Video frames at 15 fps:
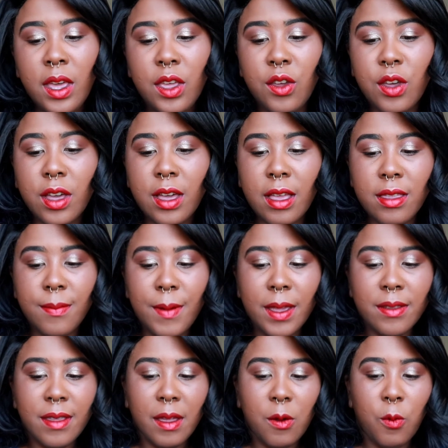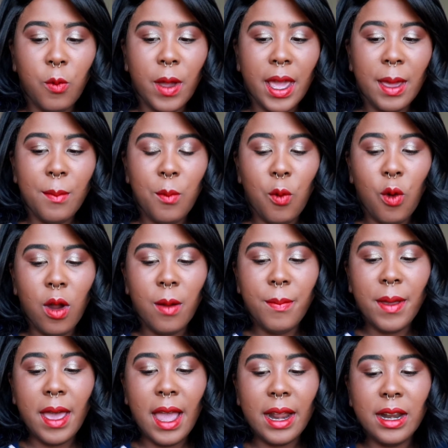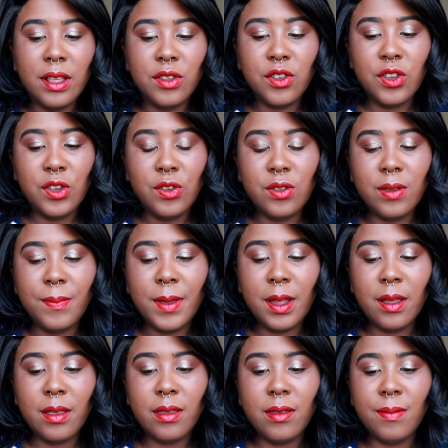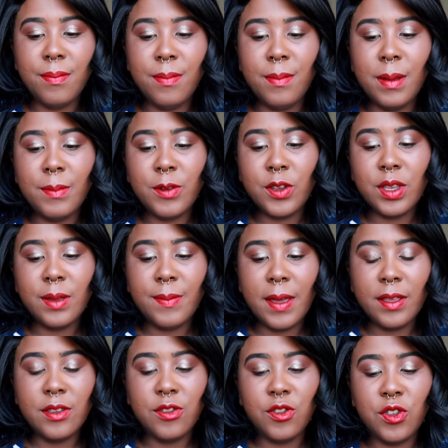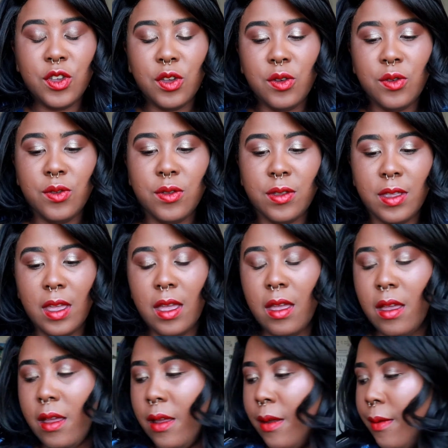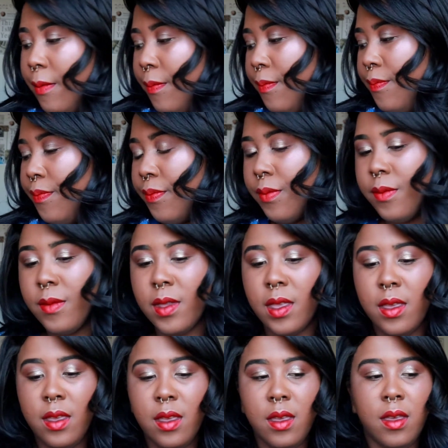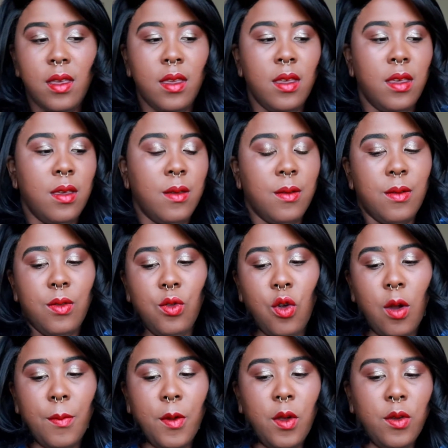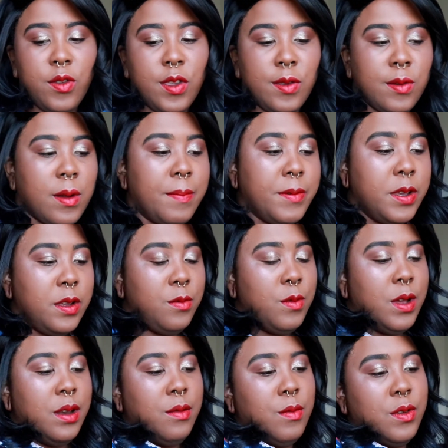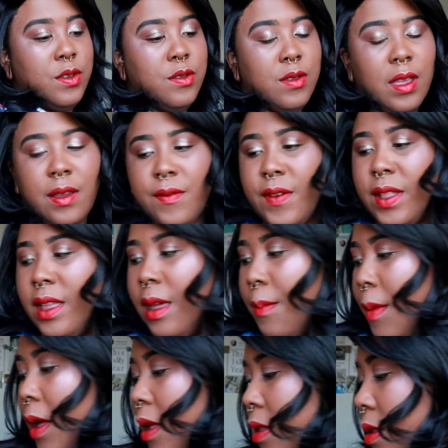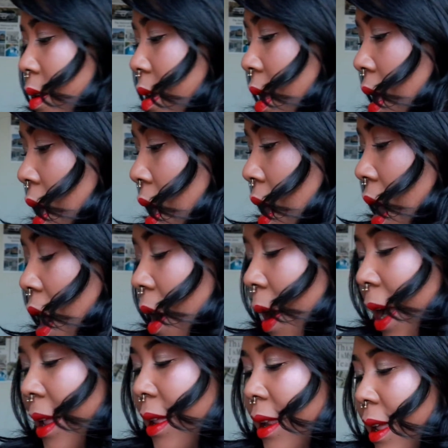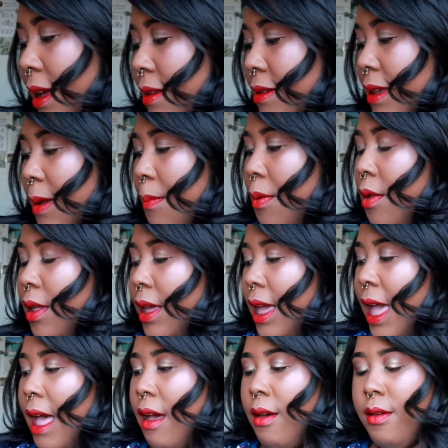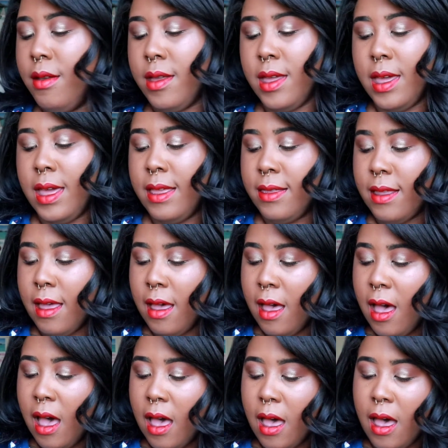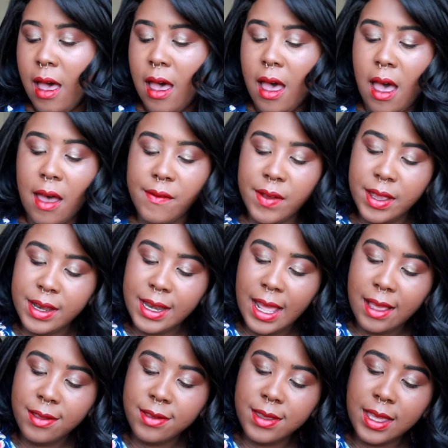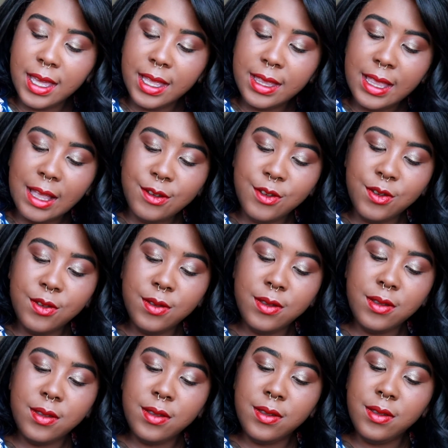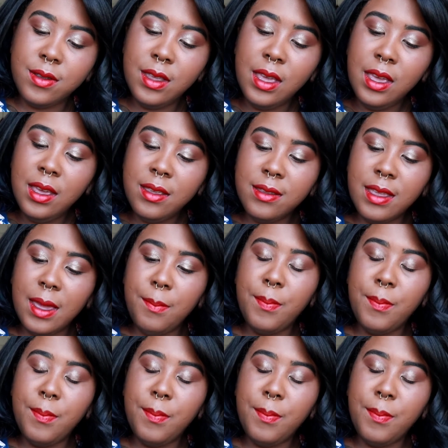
you could customize like way more, but I didn't choose the biggest membership. I just chose the normal subscription one, which is like $50 a month. All right, the next thing I'm pulling out is the Ahava Dead Sea Natural Sea